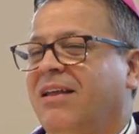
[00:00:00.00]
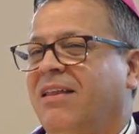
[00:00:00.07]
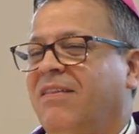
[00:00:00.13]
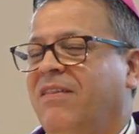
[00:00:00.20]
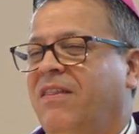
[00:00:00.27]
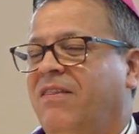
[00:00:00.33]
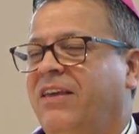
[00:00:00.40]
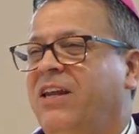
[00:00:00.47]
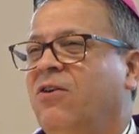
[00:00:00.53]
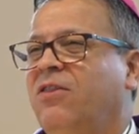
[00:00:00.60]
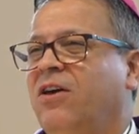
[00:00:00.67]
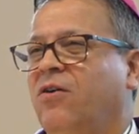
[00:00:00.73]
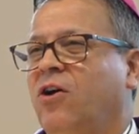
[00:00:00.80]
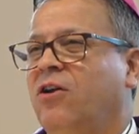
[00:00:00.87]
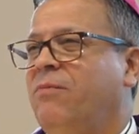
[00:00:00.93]

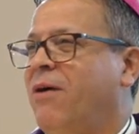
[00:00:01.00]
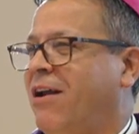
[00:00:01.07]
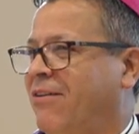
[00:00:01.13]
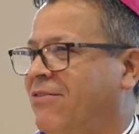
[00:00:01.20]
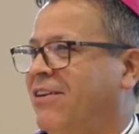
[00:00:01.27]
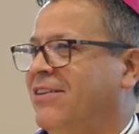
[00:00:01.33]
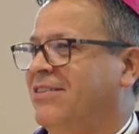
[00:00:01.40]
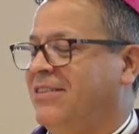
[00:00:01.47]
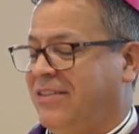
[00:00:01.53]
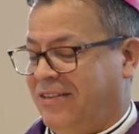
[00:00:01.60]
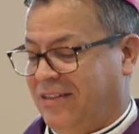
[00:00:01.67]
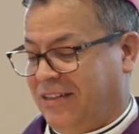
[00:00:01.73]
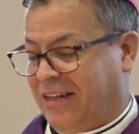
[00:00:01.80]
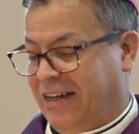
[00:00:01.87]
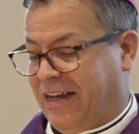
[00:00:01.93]
The good part of
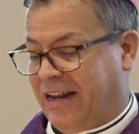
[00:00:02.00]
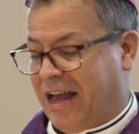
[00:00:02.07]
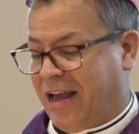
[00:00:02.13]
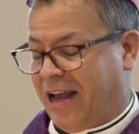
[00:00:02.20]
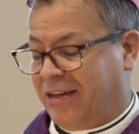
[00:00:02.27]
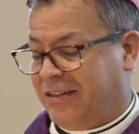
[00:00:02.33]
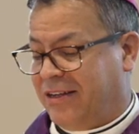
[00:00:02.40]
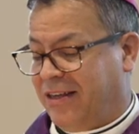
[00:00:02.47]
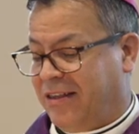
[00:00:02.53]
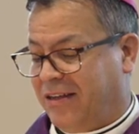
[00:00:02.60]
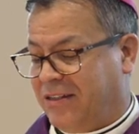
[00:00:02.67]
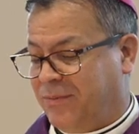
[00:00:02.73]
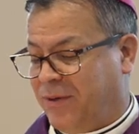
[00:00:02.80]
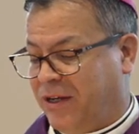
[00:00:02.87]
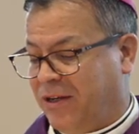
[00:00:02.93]
this, and I say
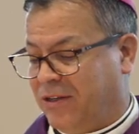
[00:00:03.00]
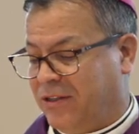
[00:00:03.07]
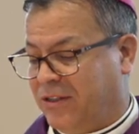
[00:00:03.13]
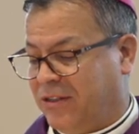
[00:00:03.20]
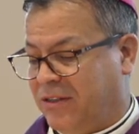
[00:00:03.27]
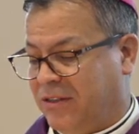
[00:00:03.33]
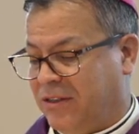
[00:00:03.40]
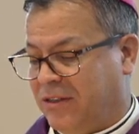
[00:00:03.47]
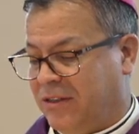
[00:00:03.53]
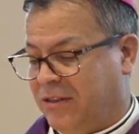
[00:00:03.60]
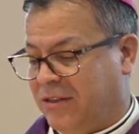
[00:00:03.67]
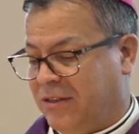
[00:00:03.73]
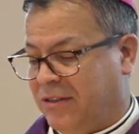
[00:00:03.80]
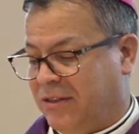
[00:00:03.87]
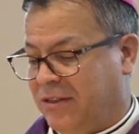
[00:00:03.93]
this because
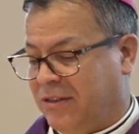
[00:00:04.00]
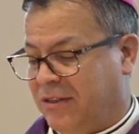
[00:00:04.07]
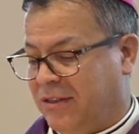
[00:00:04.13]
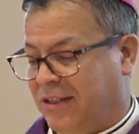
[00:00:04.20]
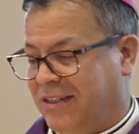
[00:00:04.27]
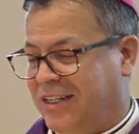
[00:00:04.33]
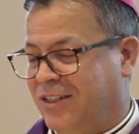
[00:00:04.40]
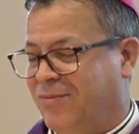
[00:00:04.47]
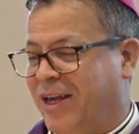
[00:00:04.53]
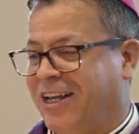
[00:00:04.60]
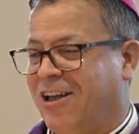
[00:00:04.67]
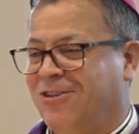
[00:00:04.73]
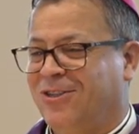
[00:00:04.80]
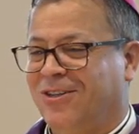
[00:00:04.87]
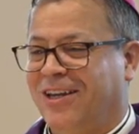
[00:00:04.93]
this is my
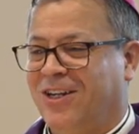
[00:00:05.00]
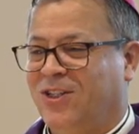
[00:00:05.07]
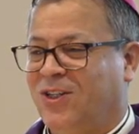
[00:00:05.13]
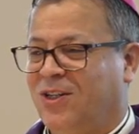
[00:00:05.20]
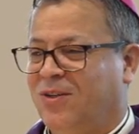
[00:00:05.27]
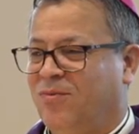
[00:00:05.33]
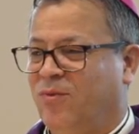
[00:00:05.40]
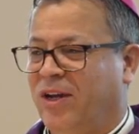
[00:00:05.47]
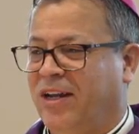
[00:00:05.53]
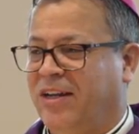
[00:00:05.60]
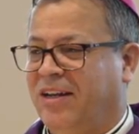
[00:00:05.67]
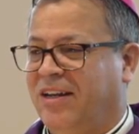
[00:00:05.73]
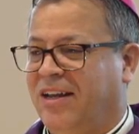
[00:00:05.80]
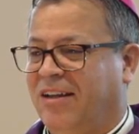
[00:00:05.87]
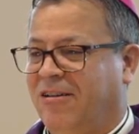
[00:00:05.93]
consolation
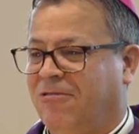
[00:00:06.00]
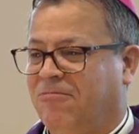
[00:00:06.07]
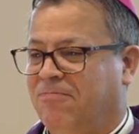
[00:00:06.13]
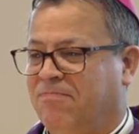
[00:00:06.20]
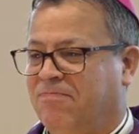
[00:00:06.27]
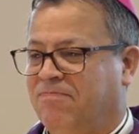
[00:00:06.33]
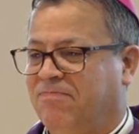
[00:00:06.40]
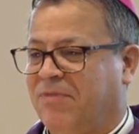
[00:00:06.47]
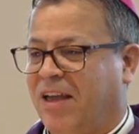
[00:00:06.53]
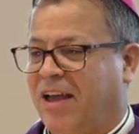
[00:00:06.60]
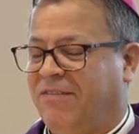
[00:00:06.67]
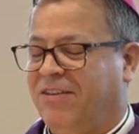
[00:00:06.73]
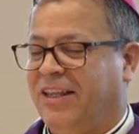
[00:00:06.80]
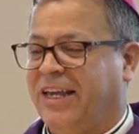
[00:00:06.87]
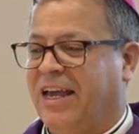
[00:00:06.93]
when
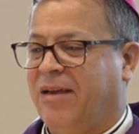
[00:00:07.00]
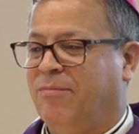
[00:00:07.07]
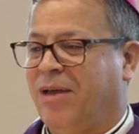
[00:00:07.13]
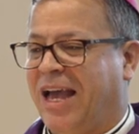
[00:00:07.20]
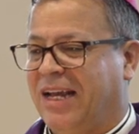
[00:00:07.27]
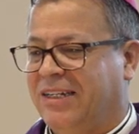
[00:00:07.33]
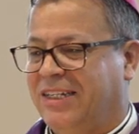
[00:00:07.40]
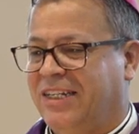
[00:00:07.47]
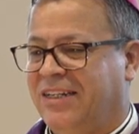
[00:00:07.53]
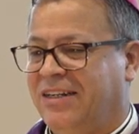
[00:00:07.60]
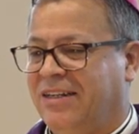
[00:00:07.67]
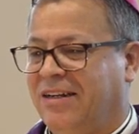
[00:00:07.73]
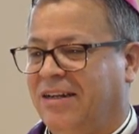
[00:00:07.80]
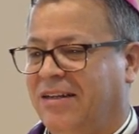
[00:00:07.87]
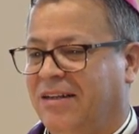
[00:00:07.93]
I feel like I'm
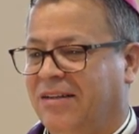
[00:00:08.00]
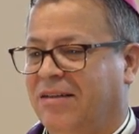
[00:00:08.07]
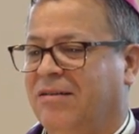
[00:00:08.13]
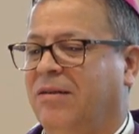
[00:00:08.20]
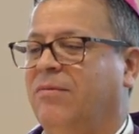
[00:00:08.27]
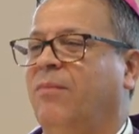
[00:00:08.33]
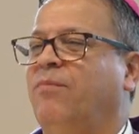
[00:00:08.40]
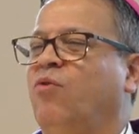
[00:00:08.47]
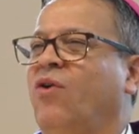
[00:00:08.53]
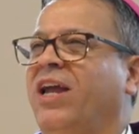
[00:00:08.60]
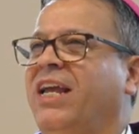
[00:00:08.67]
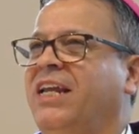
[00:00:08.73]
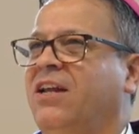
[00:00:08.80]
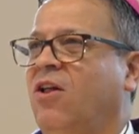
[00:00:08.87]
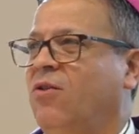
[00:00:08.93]

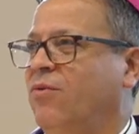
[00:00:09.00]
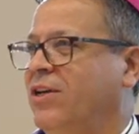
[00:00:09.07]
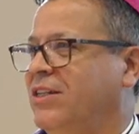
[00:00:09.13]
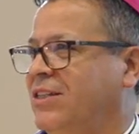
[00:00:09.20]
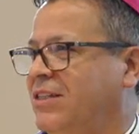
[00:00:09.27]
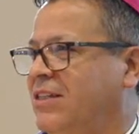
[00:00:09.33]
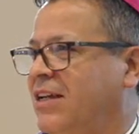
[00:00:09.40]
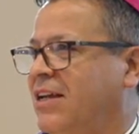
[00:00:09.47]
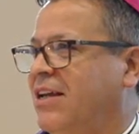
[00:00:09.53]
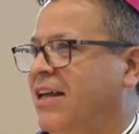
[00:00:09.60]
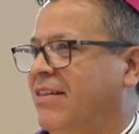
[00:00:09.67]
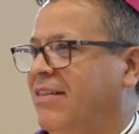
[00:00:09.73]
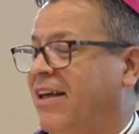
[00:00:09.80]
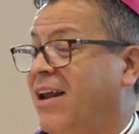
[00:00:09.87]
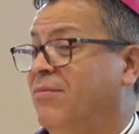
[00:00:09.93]
praying always
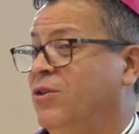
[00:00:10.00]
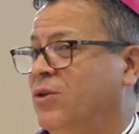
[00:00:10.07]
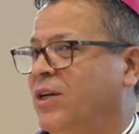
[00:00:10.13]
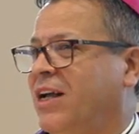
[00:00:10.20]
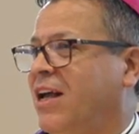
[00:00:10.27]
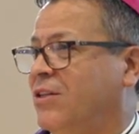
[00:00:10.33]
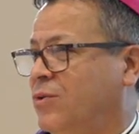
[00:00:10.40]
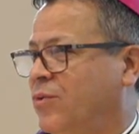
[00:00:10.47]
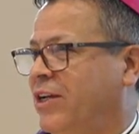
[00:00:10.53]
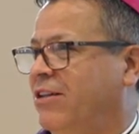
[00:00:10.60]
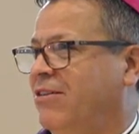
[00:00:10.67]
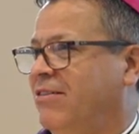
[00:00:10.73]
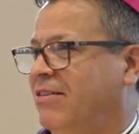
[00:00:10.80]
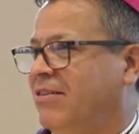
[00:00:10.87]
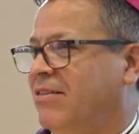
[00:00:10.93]
that I'm doing God's
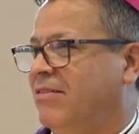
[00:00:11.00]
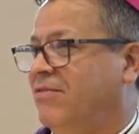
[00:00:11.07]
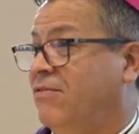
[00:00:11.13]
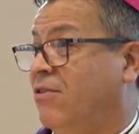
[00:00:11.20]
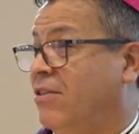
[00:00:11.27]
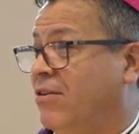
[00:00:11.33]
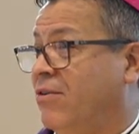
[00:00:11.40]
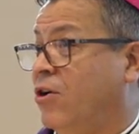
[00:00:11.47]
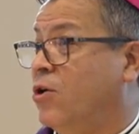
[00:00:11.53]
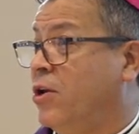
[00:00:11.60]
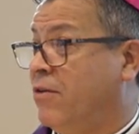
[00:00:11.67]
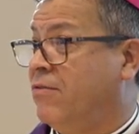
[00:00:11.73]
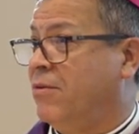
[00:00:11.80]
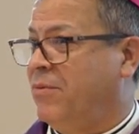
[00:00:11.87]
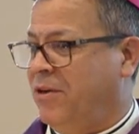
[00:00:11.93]
will for the good
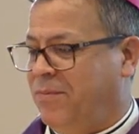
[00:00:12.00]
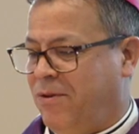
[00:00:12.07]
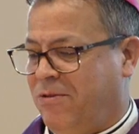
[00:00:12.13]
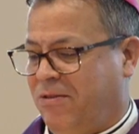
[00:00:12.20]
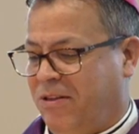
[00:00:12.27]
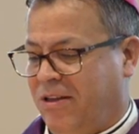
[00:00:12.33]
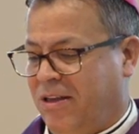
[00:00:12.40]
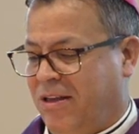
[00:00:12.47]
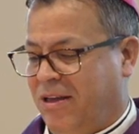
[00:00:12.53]
of the people,